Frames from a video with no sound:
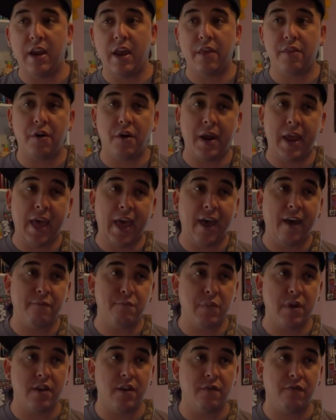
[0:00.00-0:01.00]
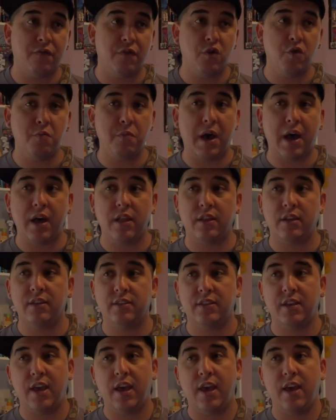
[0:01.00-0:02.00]
Now there have been a few
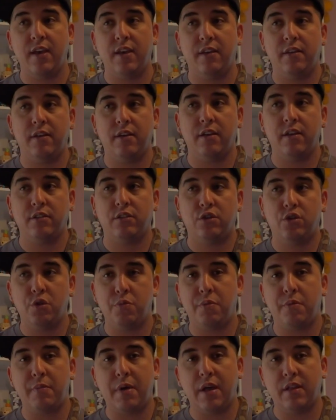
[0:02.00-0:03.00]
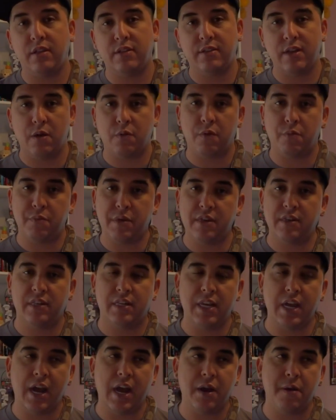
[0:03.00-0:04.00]
Motleys super Motleys that were
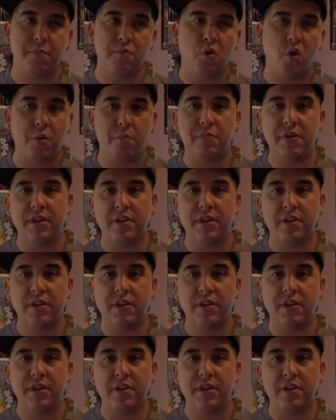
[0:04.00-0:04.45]
BCI, more